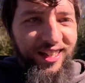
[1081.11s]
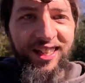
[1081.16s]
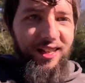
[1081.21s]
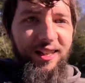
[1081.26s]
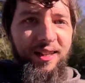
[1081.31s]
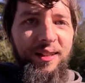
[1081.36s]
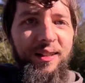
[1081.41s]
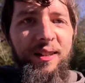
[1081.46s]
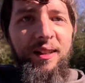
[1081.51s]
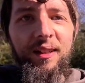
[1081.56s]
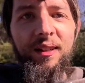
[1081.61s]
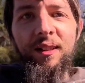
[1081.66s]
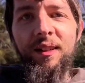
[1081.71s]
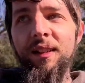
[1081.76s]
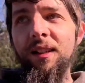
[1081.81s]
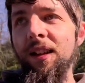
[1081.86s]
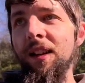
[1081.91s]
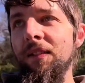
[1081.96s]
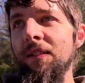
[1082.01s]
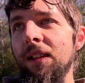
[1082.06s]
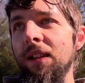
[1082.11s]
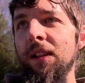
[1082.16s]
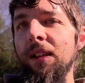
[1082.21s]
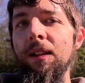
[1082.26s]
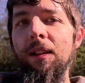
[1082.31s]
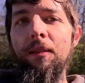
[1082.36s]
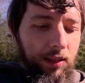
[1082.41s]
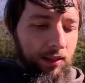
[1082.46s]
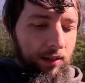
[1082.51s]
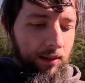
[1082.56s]
And I think
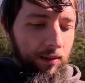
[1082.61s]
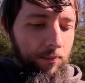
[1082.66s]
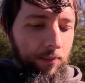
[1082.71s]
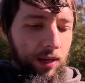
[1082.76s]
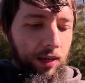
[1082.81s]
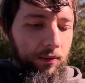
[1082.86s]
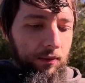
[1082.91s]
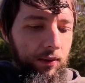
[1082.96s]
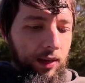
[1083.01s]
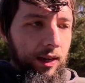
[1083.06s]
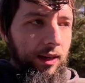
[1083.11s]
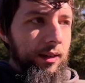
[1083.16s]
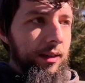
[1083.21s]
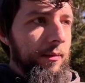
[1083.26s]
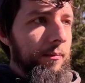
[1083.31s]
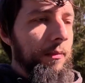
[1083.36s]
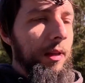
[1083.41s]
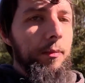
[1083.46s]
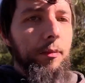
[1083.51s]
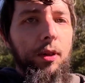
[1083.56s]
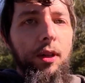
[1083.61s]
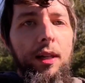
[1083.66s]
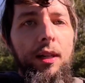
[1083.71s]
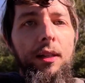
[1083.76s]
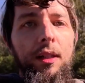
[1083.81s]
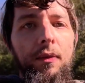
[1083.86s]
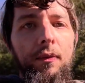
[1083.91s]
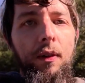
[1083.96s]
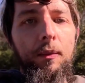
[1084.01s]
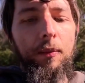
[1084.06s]
I did that in my random
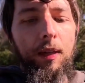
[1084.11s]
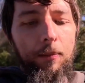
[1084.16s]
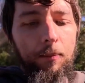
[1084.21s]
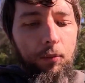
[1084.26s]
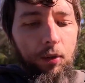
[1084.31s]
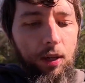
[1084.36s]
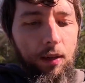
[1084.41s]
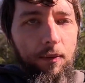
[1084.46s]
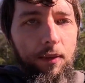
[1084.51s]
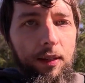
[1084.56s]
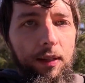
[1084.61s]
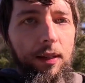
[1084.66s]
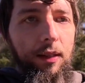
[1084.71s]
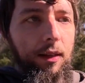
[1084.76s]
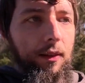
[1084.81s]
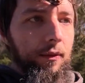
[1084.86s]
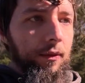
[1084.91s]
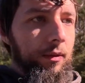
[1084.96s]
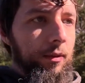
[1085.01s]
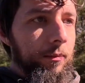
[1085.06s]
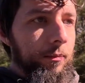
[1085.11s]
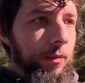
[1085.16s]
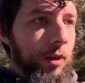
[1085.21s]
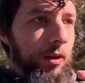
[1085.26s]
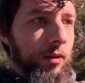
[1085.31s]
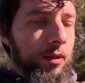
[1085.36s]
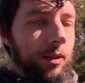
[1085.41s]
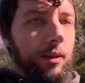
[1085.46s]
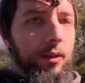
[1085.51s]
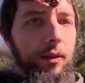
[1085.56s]
memories for my previous life little
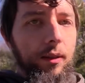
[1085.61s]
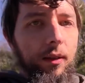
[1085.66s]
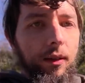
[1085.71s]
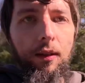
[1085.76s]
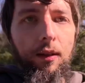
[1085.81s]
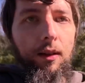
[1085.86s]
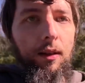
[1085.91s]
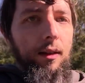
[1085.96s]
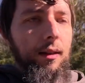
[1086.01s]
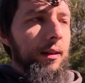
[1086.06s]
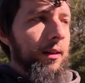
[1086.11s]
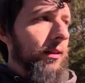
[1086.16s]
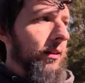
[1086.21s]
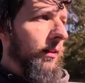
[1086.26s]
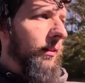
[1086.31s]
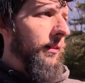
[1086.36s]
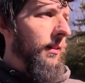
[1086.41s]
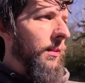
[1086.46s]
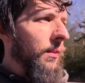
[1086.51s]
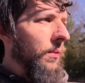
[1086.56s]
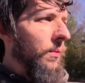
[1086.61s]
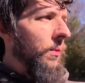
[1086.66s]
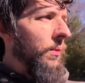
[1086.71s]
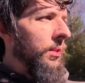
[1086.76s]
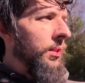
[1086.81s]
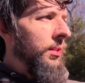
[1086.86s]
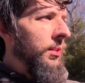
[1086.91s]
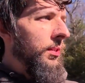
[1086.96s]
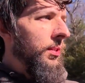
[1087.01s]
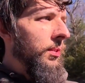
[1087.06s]
poster and the
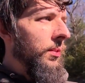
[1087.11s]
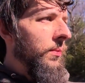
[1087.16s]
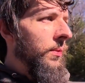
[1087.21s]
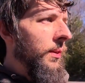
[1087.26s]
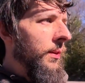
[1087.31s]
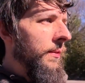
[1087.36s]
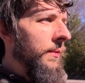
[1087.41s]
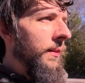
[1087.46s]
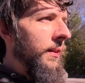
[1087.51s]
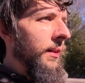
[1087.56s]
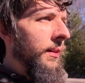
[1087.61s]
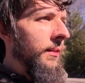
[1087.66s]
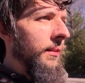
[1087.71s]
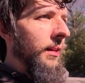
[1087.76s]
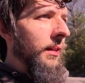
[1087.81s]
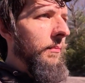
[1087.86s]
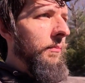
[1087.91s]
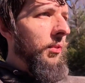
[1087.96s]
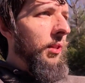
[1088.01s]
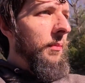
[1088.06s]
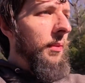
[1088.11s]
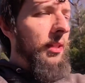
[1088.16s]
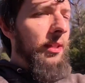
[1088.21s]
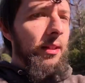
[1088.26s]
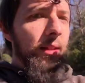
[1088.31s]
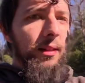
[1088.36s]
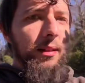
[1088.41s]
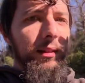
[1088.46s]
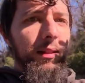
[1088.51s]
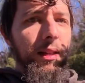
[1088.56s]
origin story thing, like pretty much
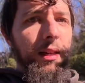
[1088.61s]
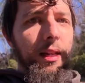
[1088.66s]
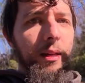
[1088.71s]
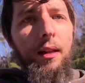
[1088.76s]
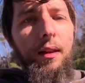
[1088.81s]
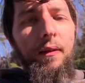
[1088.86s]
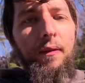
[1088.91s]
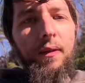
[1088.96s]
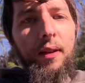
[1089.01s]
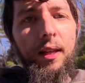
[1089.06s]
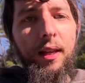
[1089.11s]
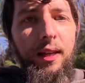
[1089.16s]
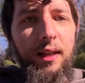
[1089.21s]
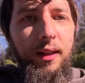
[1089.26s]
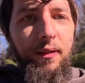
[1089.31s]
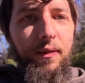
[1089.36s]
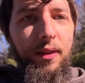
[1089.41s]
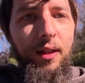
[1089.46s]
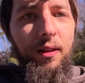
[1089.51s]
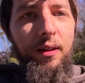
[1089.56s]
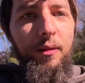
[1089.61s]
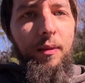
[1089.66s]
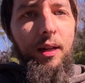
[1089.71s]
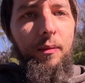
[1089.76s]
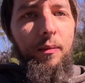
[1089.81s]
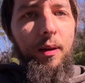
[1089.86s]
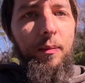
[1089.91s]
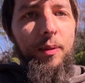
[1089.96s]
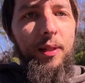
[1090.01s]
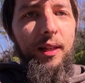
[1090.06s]
at the top. If again, if you go to my
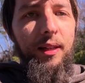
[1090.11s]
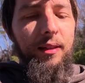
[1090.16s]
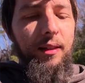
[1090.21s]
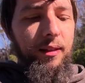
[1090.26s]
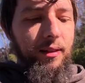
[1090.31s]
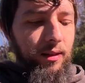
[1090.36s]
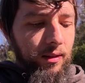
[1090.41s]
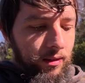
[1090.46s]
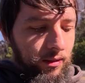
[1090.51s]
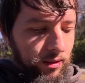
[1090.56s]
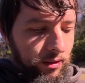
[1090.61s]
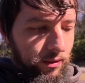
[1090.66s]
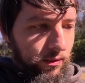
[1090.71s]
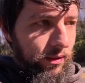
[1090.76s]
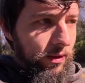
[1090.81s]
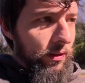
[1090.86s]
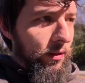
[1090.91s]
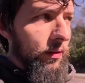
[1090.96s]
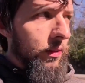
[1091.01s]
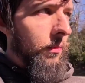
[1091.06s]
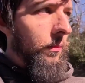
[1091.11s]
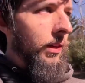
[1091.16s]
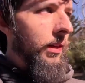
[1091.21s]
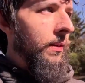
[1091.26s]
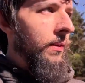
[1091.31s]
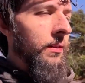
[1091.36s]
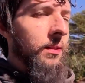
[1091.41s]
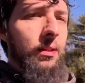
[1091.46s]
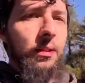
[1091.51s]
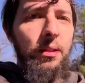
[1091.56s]
website, that's also there as
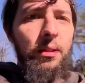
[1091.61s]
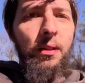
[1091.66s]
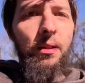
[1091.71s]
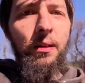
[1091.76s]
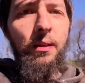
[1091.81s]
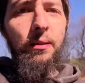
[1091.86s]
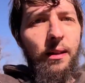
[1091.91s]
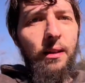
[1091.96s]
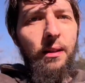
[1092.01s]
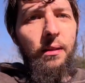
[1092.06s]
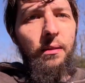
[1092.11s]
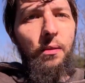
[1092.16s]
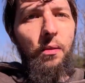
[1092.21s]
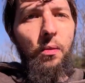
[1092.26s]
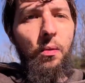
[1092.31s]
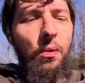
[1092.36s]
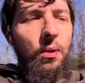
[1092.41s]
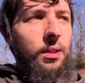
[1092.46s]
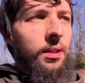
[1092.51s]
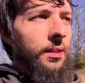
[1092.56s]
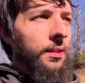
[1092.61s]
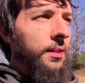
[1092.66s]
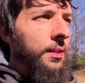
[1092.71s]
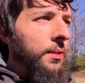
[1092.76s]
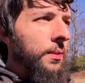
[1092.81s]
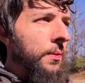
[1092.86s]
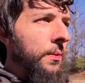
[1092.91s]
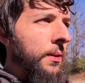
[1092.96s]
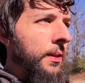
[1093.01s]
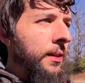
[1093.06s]
well. It's just called Origin
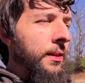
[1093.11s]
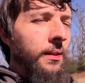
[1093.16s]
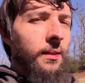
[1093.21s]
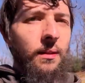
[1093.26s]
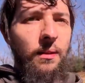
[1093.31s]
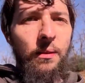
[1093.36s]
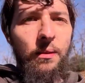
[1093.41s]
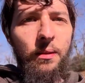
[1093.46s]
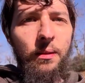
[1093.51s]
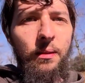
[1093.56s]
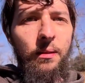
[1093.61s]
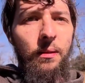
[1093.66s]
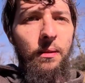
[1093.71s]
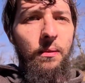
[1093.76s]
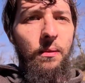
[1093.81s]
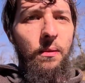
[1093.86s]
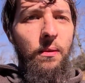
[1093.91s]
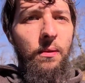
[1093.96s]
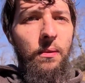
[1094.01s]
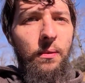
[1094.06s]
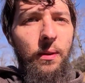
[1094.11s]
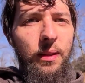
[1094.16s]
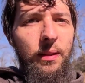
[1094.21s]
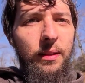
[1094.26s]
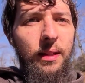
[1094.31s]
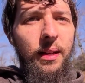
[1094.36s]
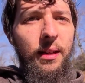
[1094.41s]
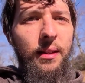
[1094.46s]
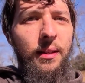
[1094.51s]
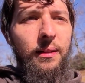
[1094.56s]
Story, just little 3
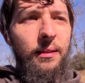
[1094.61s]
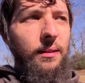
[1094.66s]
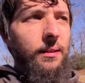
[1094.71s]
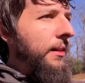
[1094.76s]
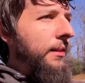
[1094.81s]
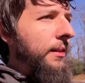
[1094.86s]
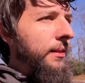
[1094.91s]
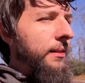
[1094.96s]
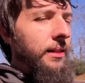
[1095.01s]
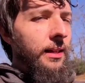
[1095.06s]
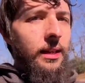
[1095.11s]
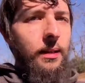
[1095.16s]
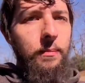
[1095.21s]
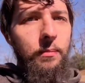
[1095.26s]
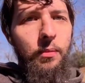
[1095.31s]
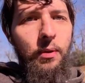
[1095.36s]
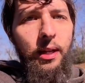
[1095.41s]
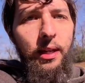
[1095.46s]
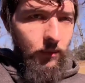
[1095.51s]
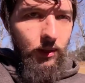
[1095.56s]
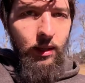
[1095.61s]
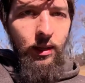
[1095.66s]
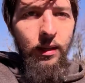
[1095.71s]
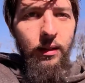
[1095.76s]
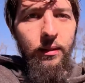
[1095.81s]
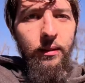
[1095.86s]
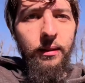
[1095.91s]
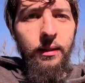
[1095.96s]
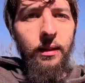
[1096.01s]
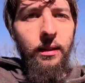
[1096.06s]
lines at the top
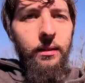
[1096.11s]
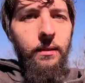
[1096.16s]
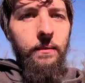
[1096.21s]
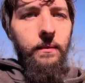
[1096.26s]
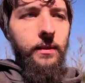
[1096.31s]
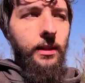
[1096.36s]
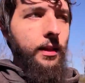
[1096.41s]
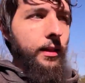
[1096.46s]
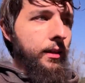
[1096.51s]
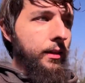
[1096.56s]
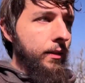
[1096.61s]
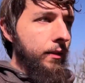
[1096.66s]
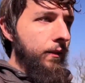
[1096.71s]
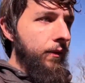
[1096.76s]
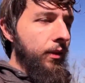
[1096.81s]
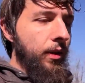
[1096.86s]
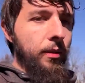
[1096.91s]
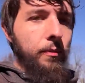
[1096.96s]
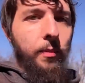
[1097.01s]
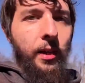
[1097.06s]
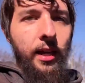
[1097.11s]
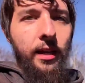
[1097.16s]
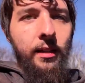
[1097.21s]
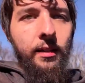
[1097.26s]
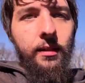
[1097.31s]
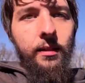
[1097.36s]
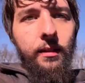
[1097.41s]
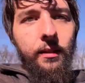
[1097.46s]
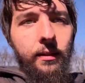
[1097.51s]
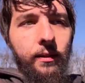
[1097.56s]
right-hand side of the front
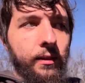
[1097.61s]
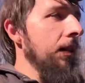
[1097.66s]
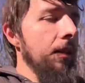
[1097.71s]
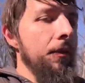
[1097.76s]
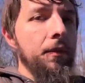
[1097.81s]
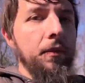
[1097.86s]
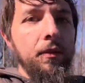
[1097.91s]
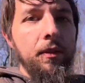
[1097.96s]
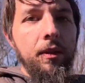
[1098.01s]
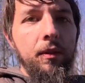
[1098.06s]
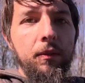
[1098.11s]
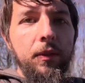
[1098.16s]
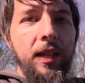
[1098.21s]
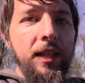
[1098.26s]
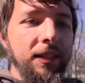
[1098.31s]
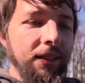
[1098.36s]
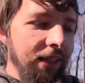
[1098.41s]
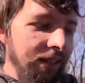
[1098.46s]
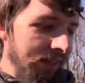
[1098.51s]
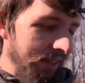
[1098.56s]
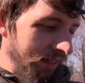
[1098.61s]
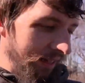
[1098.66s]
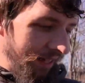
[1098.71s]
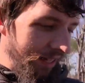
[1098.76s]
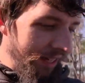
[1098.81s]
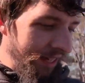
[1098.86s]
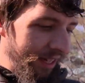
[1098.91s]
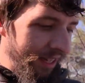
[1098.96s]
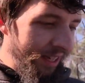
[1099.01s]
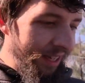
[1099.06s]
page there, if you want to read that.
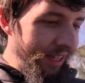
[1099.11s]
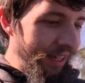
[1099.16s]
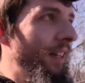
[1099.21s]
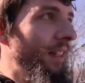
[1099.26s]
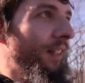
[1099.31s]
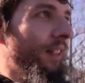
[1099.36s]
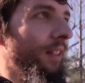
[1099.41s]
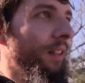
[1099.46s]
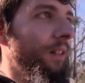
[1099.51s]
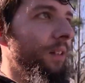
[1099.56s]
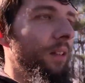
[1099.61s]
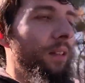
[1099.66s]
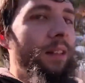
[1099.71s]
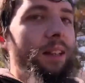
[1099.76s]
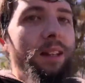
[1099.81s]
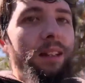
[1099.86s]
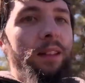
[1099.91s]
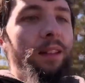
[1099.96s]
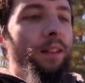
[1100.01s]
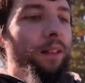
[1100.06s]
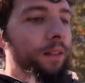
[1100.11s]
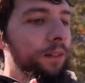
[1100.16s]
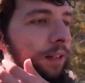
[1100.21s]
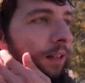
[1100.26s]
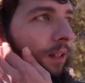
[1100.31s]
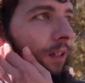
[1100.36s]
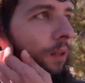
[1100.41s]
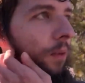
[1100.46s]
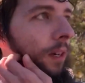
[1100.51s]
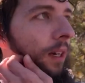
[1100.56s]
I think there's a lot. I think there's
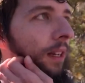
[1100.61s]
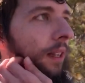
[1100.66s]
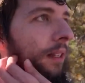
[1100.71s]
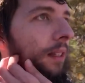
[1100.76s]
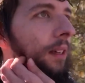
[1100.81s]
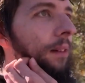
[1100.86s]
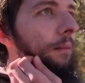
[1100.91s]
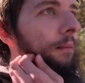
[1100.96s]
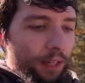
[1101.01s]
like 20 of them.